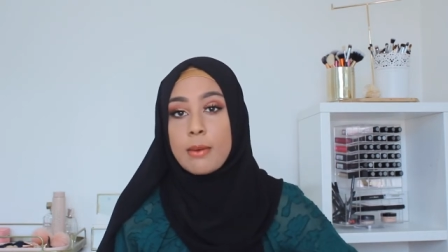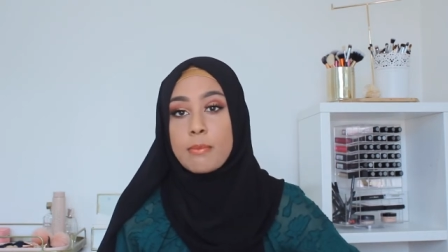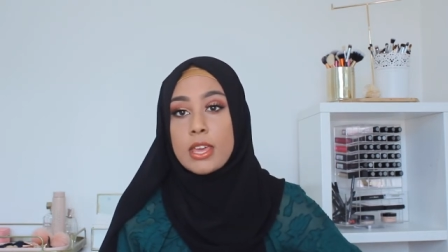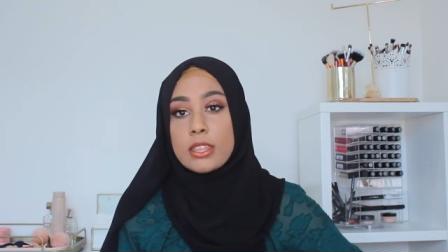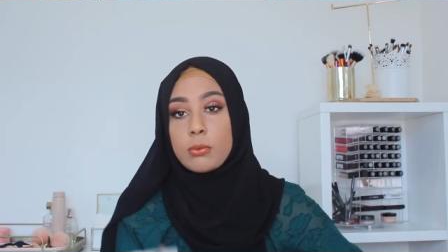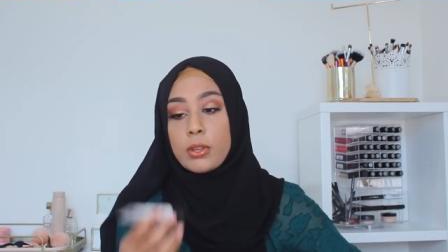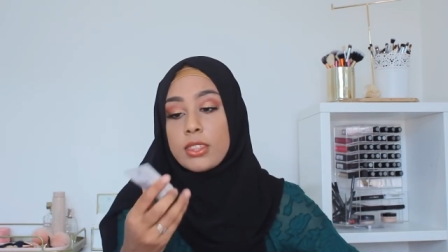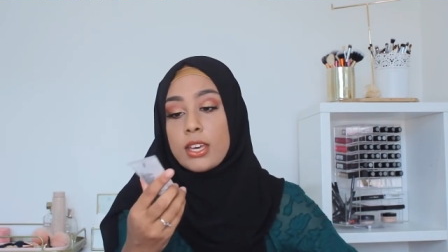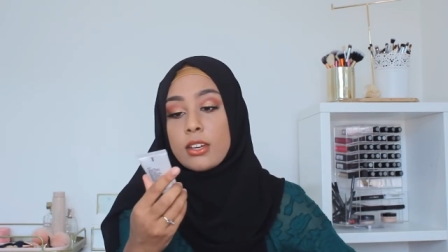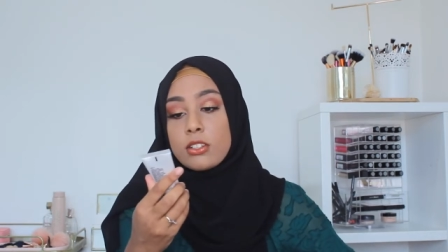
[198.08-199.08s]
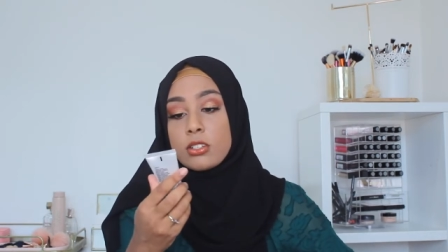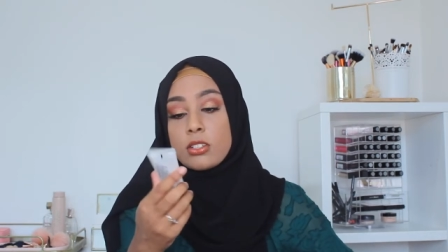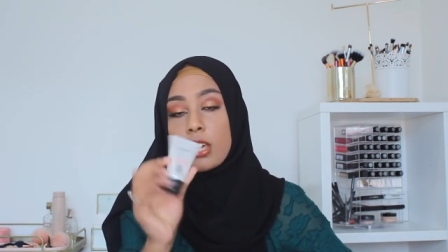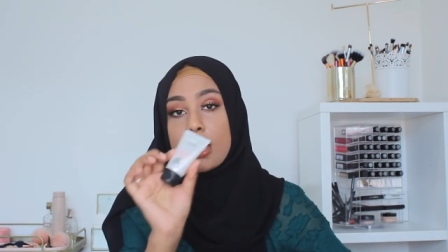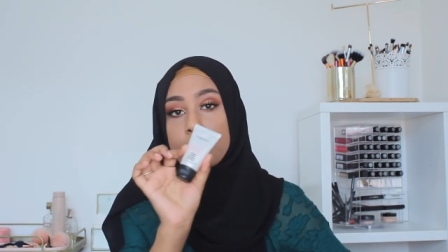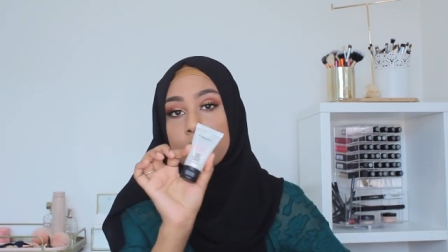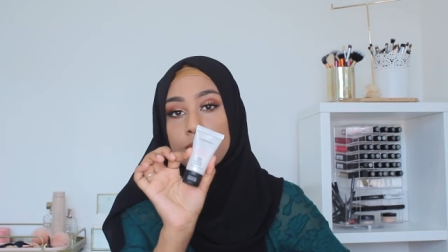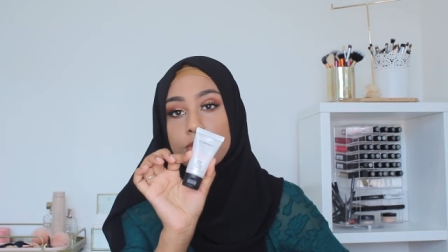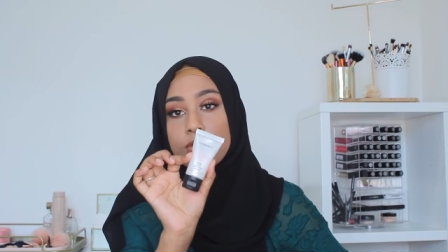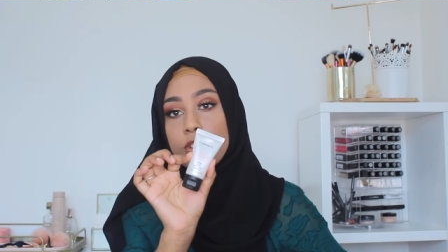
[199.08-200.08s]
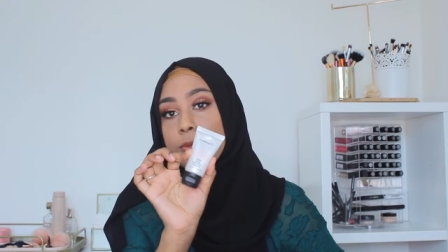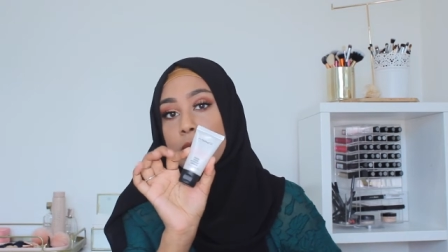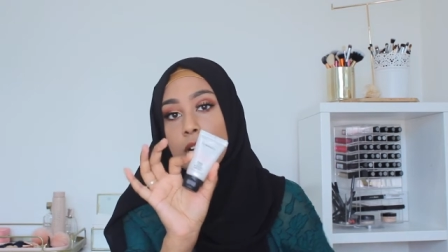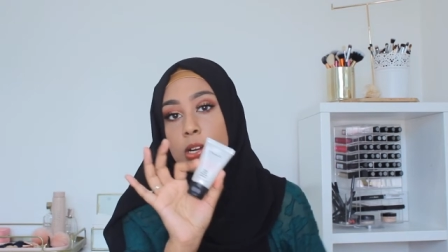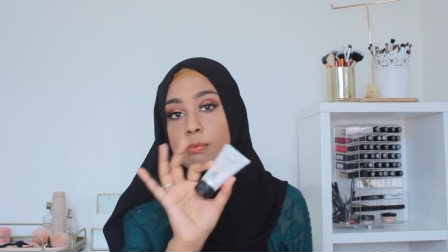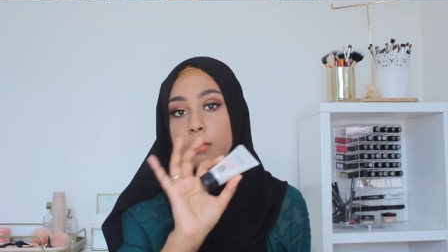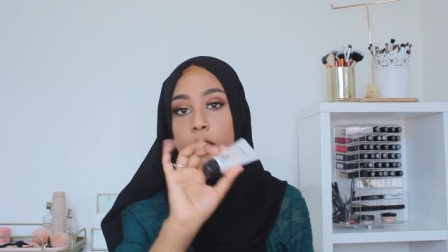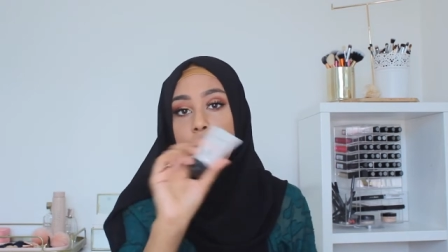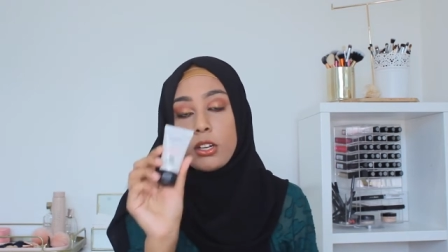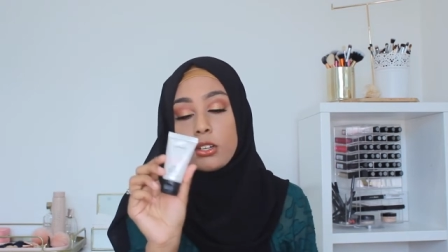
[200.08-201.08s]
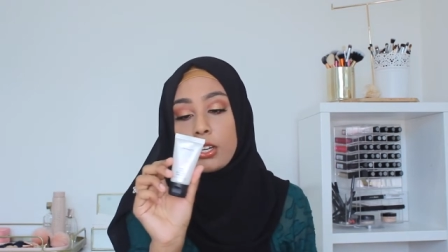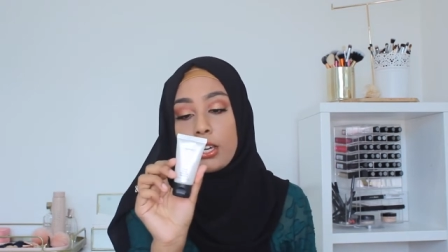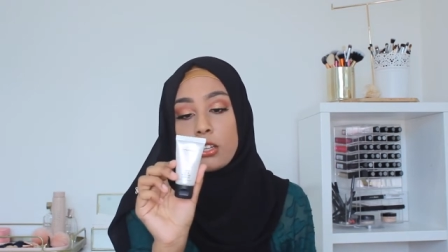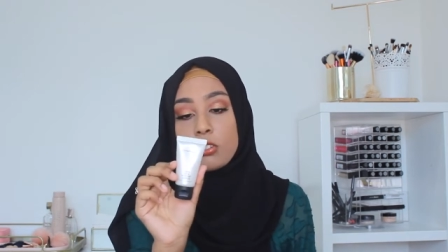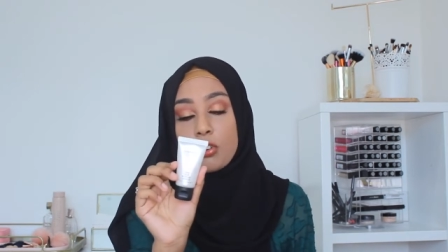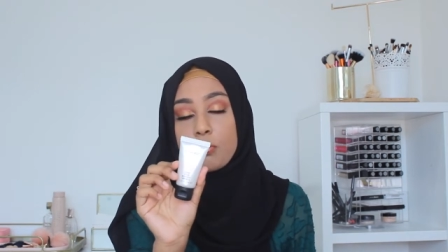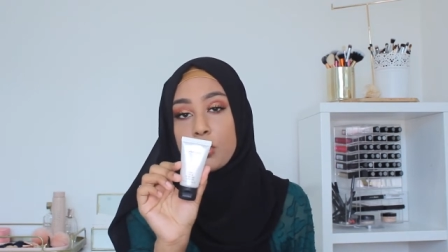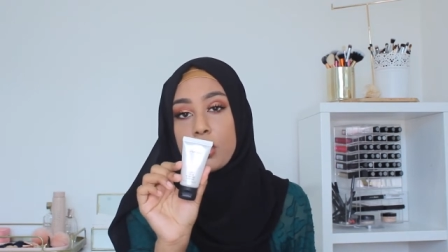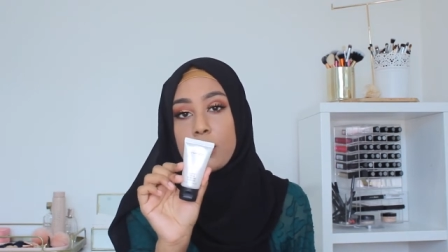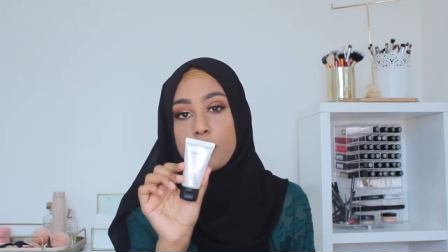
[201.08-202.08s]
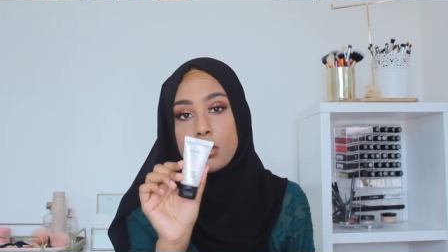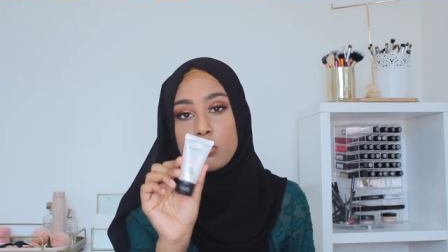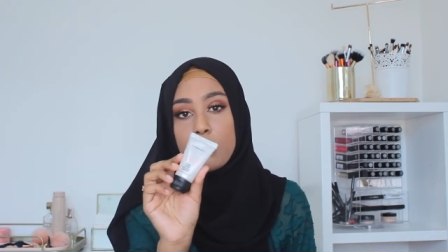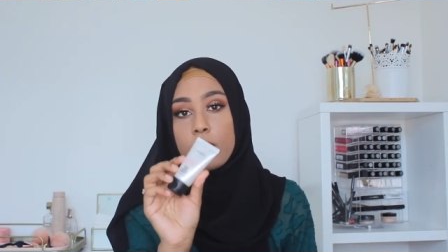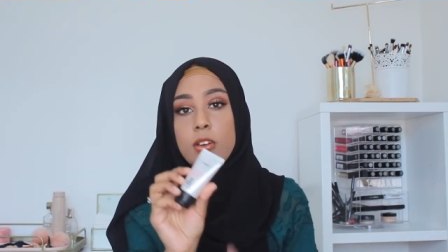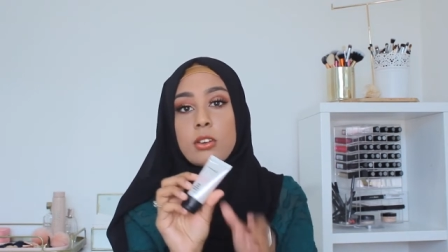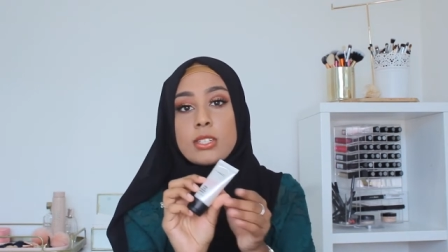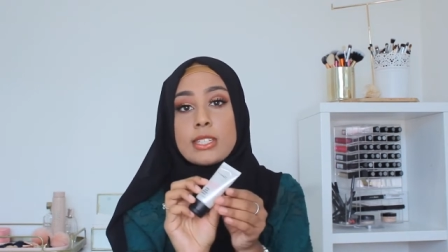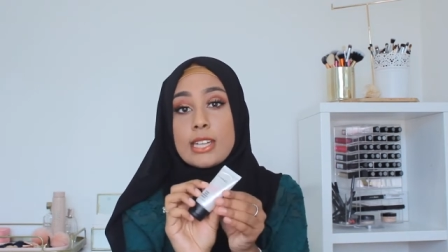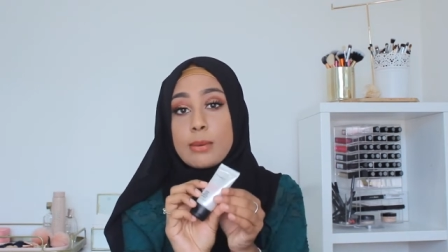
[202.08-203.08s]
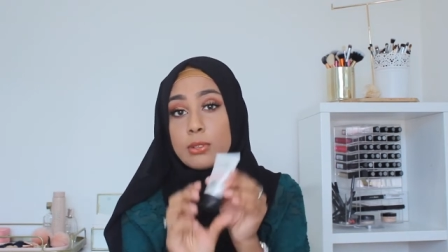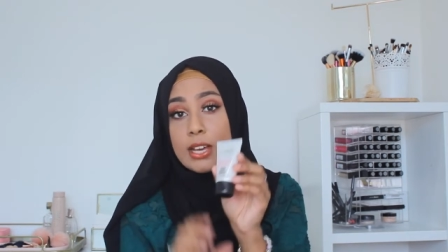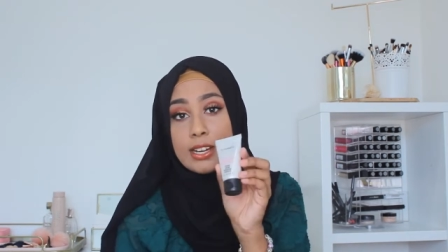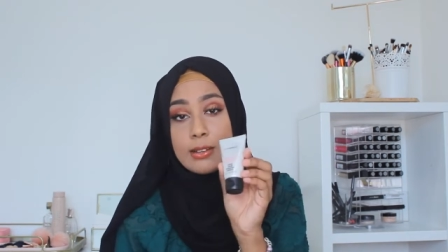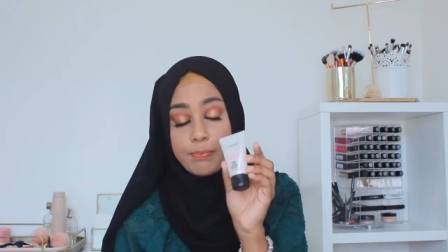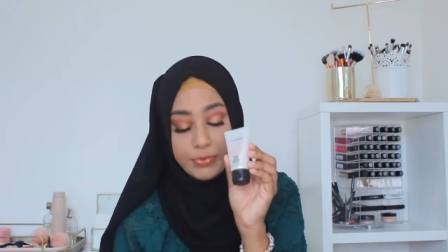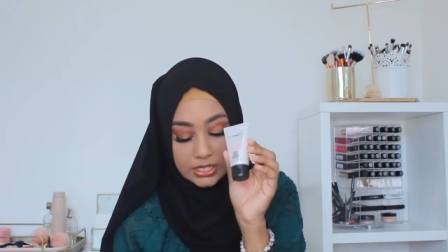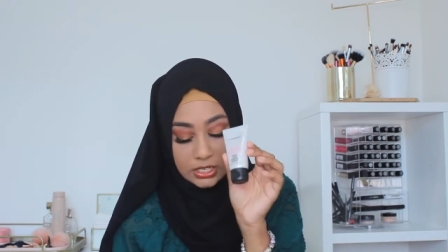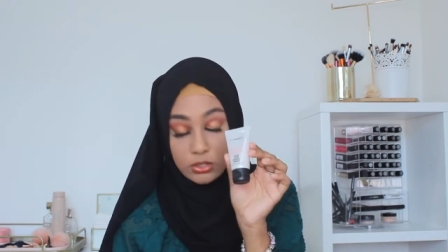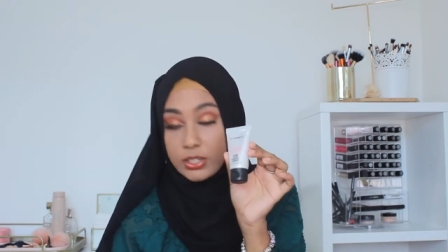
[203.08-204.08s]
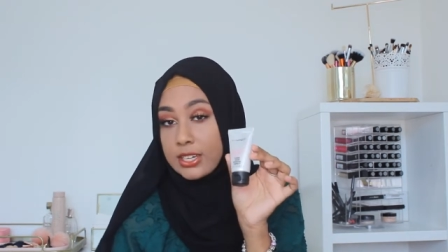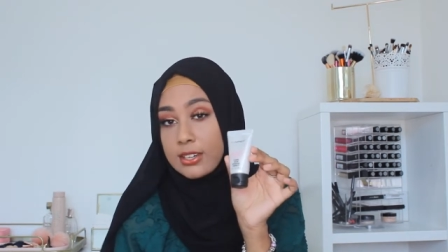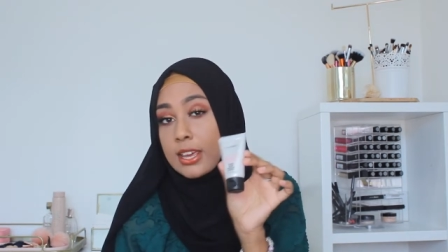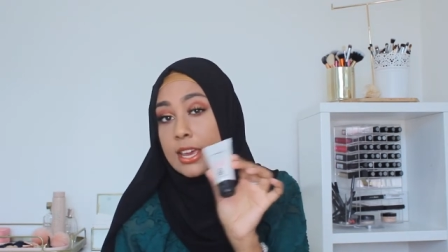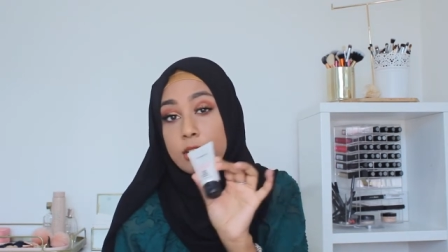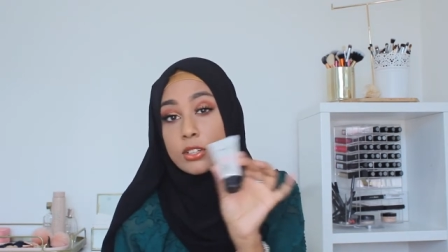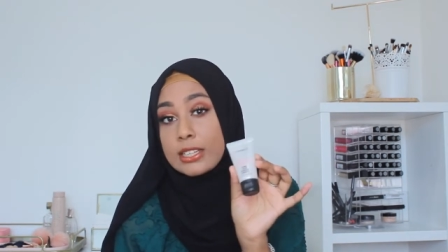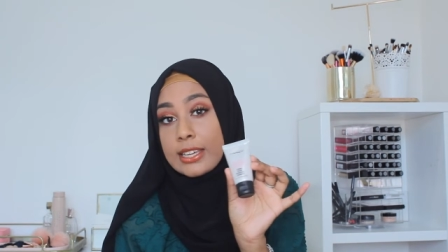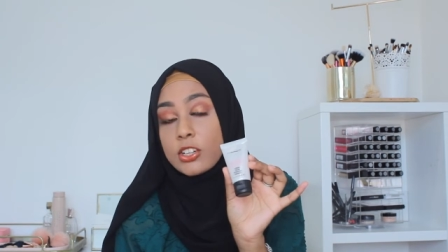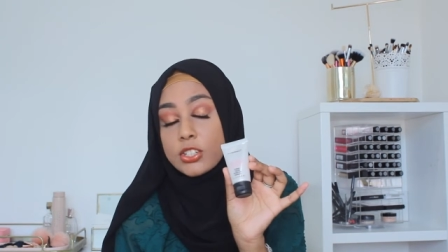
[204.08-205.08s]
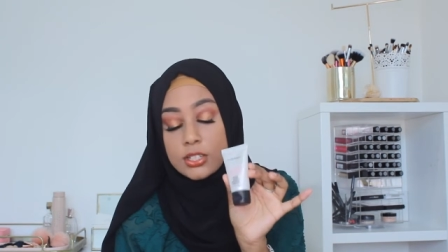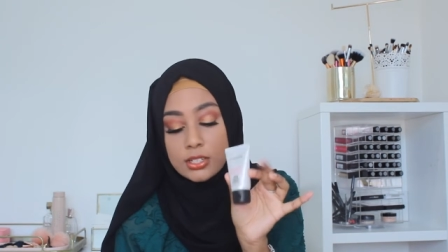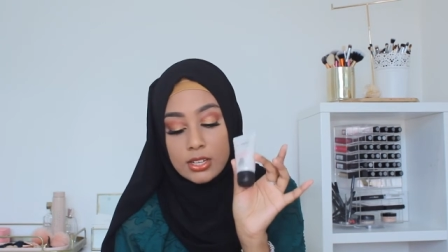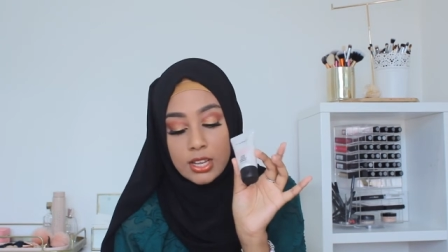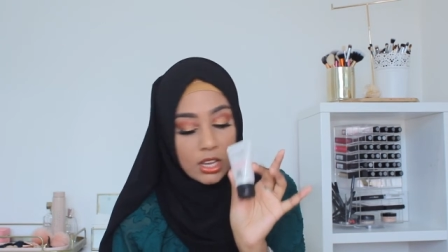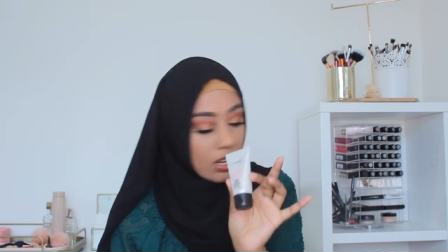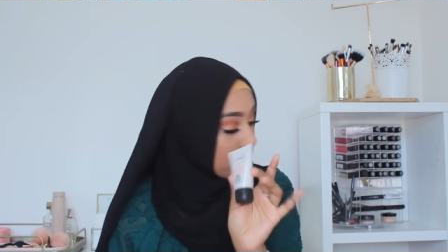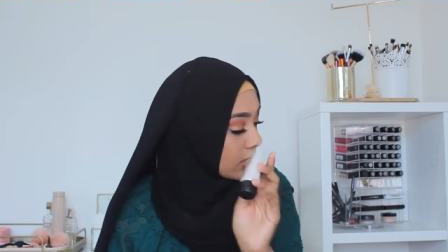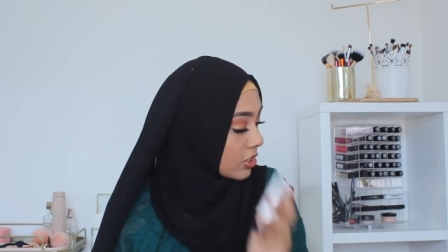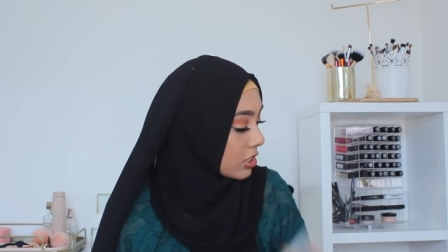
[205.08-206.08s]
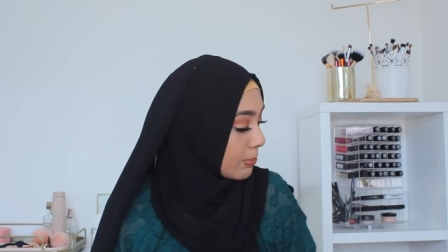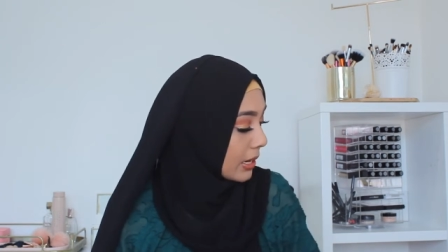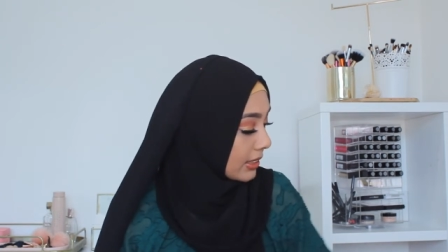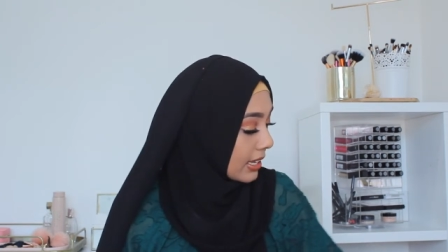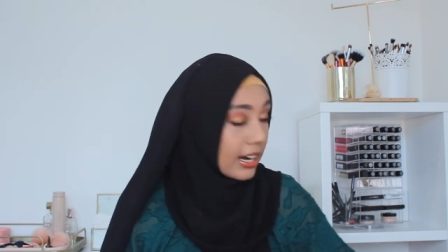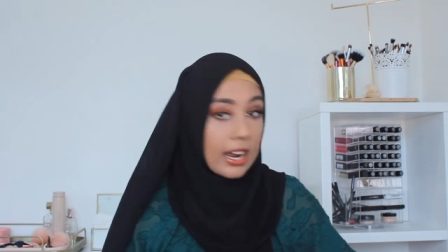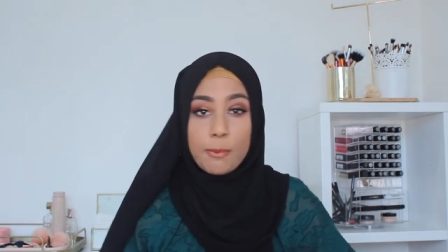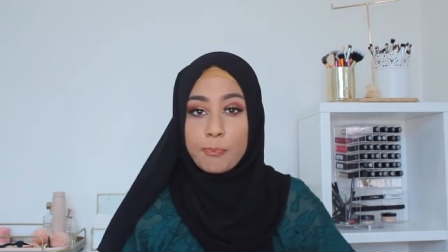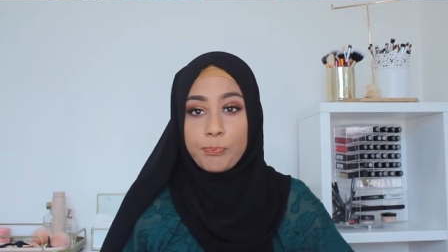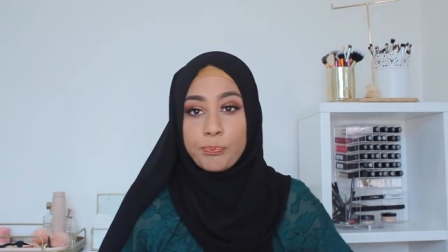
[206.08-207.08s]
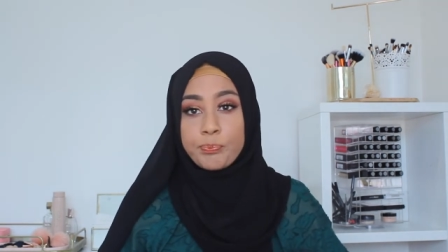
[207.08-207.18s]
Um, and then with that just came a little strobe cream. And again, strobe cream is one of those staple items in your kit and your collection. So I just picked that up.